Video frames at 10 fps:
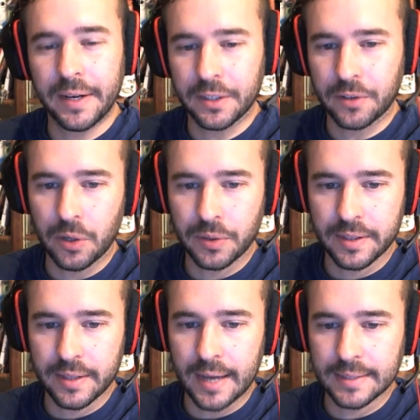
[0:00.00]
Growth
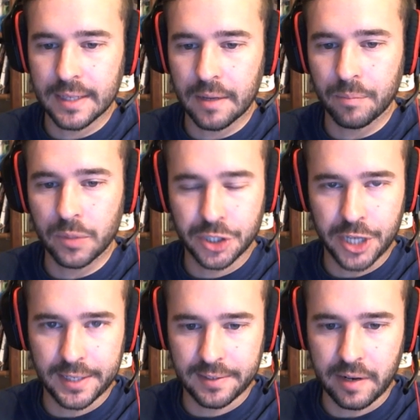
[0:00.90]
in that we
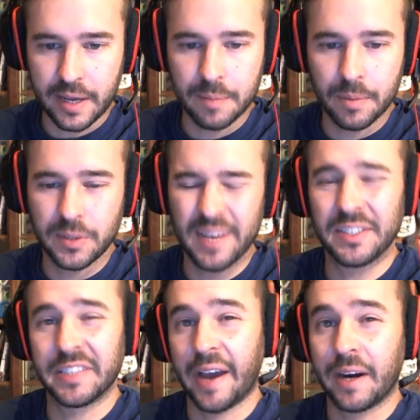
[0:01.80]
enchant the land, but we have to
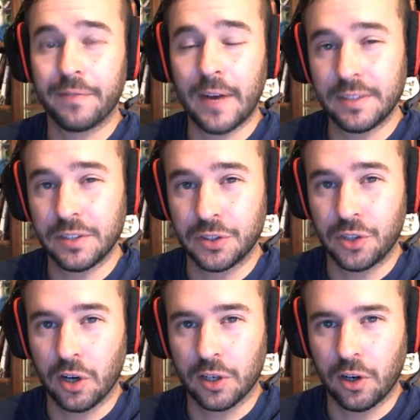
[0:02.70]
sacrifice it to
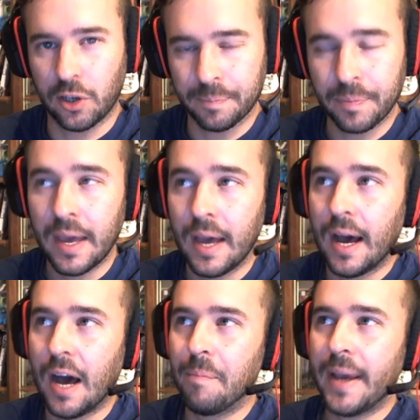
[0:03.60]
draw a card.
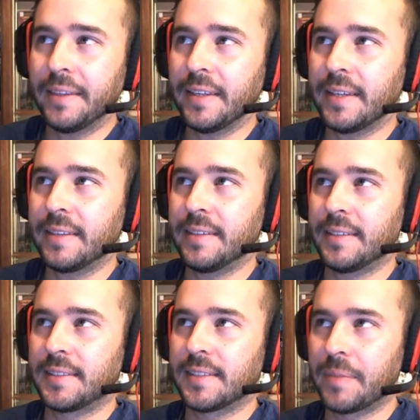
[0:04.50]
Mainly, this
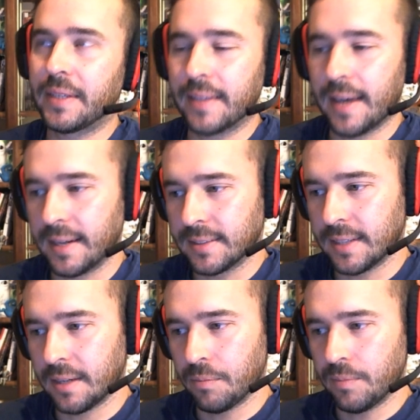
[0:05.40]
is something that
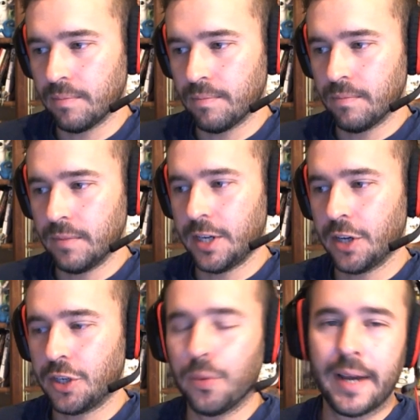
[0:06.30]

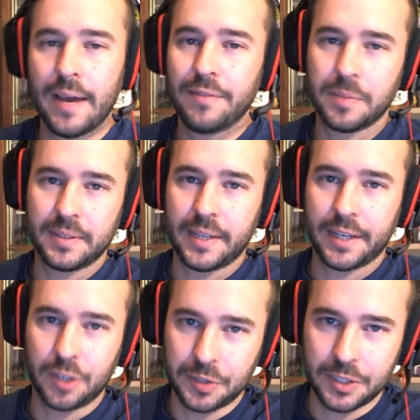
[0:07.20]
you want to have something like a
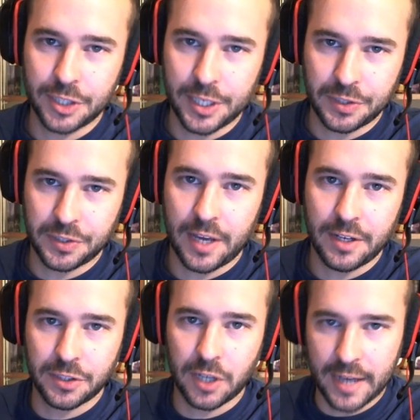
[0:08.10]
Growthy Enchantress down, and
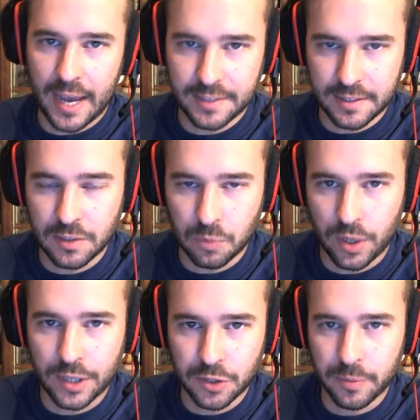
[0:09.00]
you start casting these
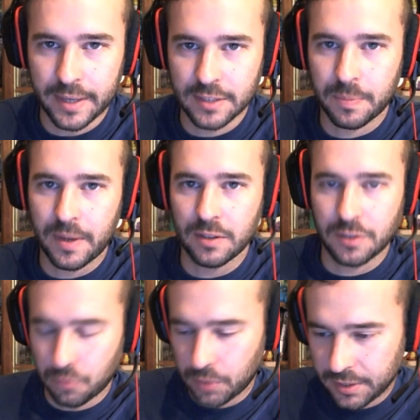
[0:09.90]
1 and 2 mana spells
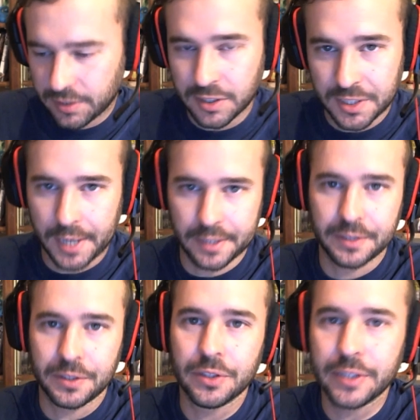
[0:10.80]
to really start cycling
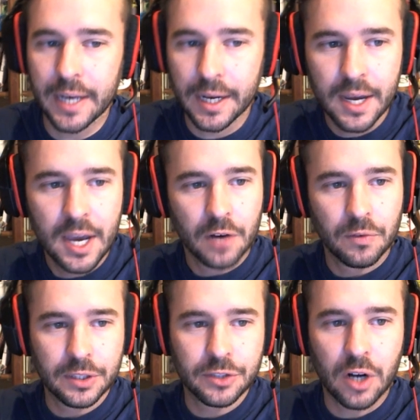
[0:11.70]
through your deck,
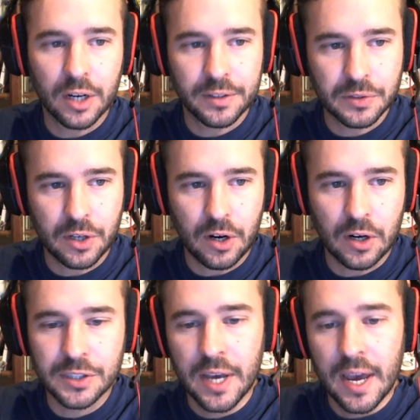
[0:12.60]
really drawing those
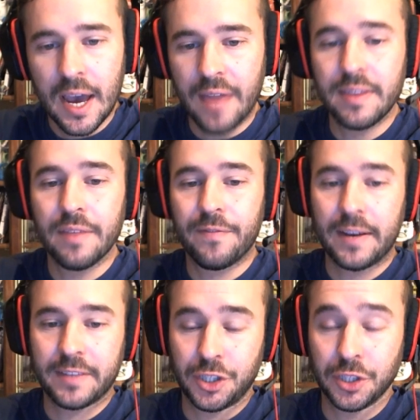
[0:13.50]
cards. And then the
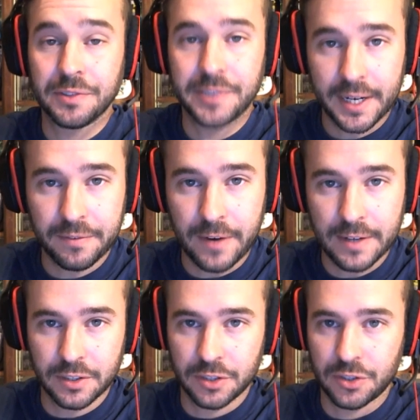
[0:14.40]
fact that you can
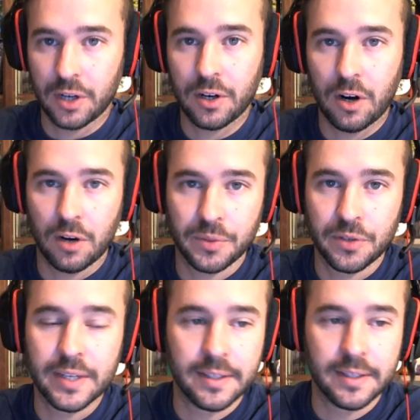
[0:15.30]
sacrifice it to draw a card when you
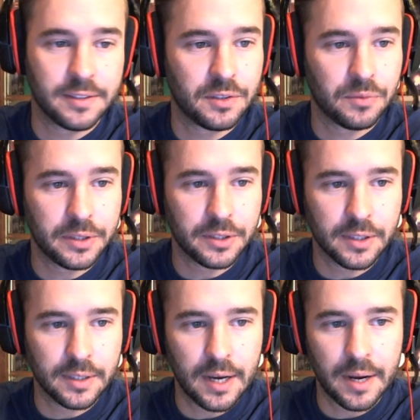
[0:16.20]
need it is a really
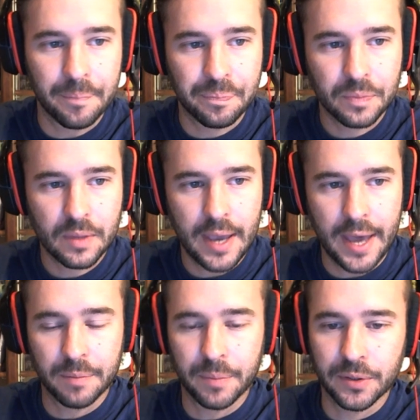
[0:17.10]
good
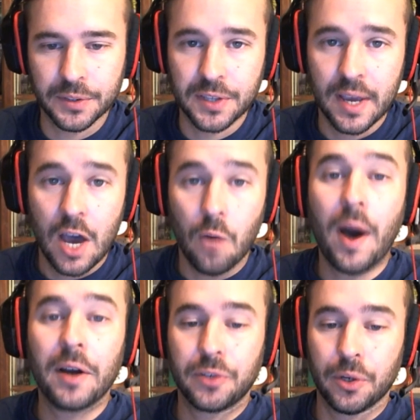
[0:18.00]
added bonus.
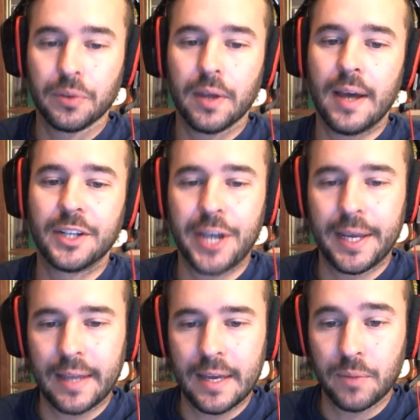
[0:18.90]
Wild Growth.
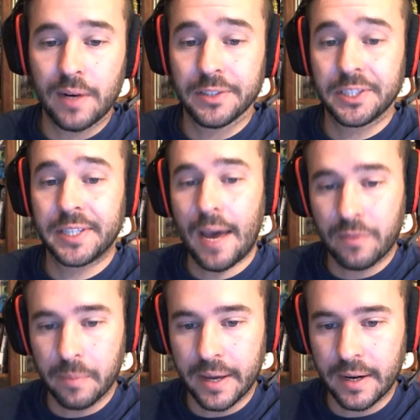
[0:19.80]
Enchant land, whenever it's tapped
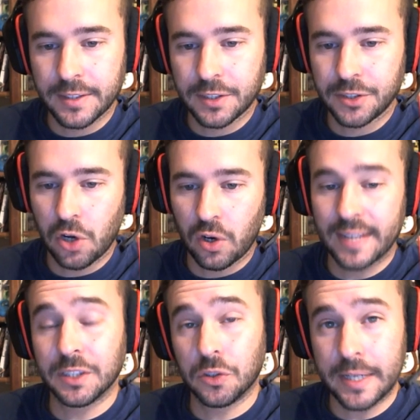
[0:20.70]
for mana, its controller
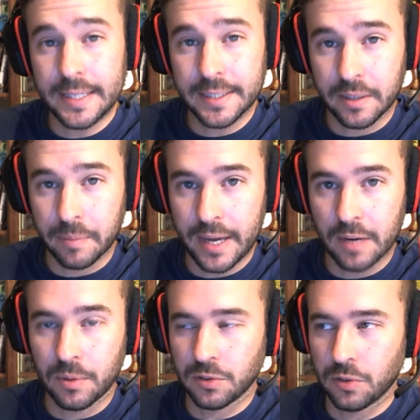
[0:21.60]
adds green to their mana
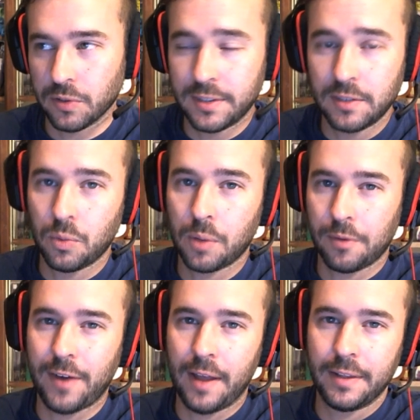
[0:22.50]
pool. So this is where we're
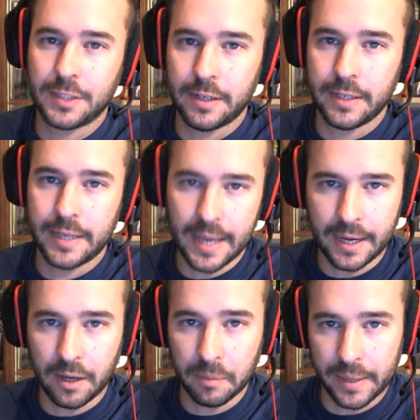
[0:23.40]
finally starting to get ahead
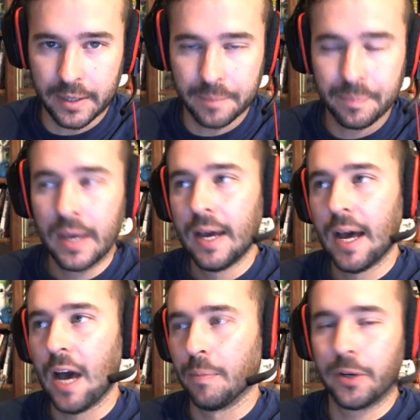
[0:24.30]
on mana.
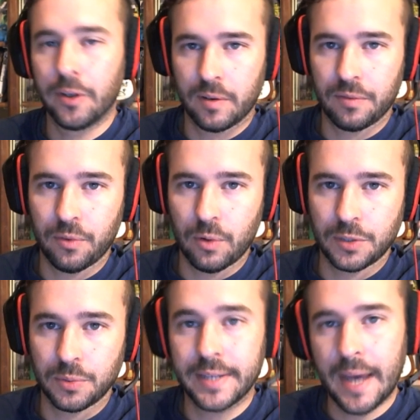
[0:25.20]
We'll put it on forest.
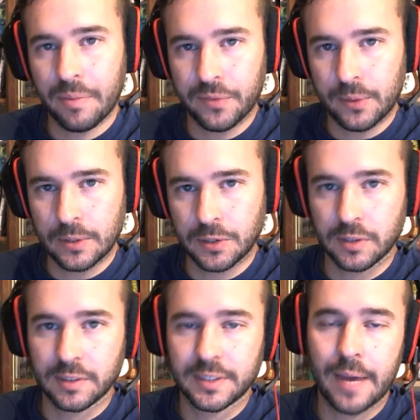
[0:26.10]
We tap the forest, we're
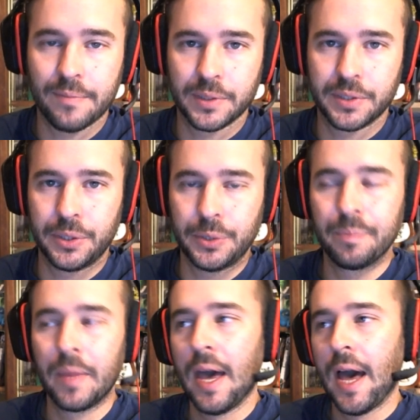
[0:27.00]
going to tap for 2.
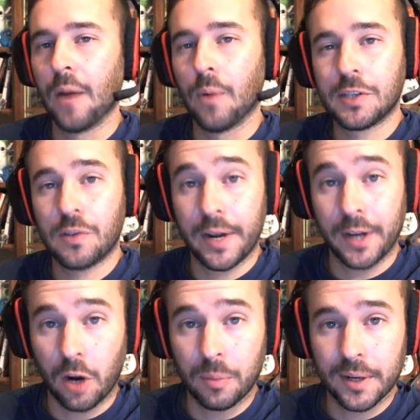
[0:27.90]
We're also running
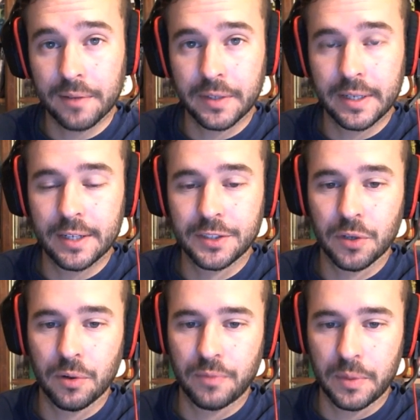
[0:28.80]
Arbor Elf in here,
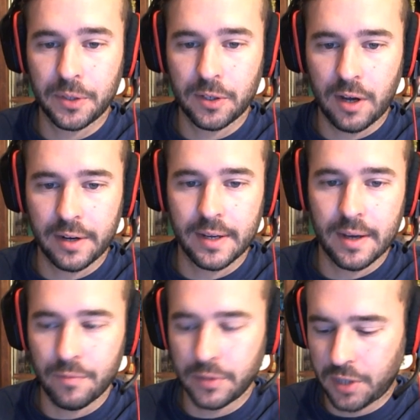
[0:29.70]
so if we put it on,
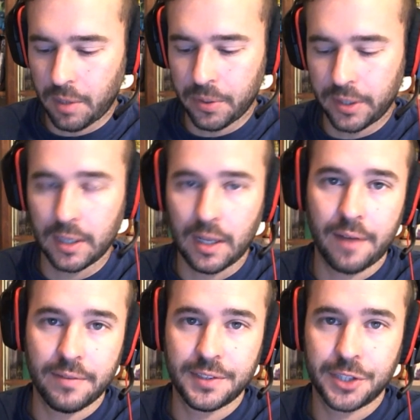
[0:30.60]
if we start putting a lot of
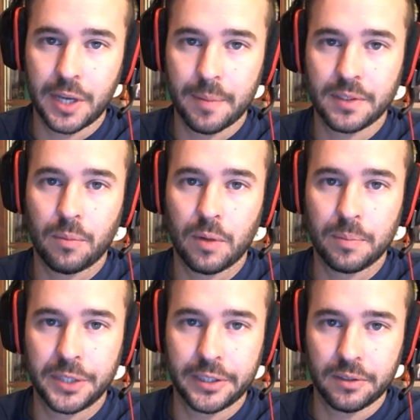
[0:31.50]
these enchantments on one
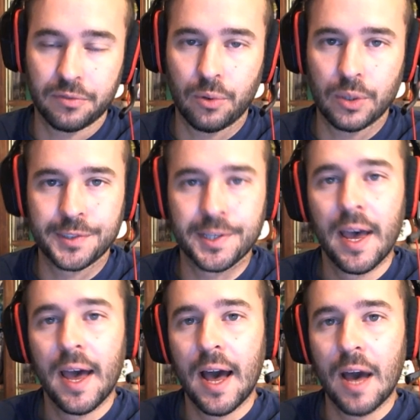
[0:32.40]
particular forest,
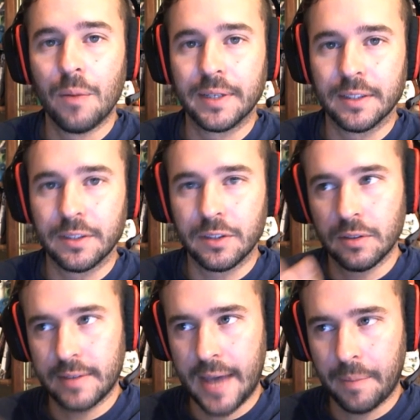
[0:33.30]
we can
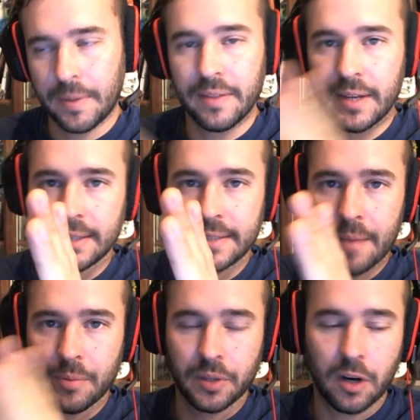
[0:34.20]
tap it and then untap
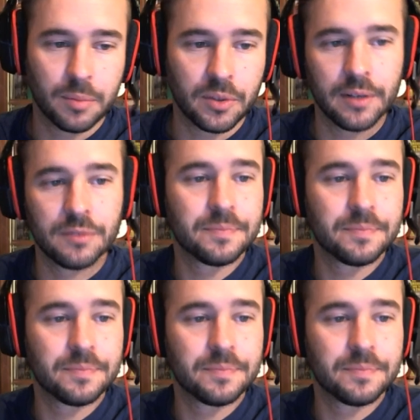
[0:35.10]
it with Arbor Elf.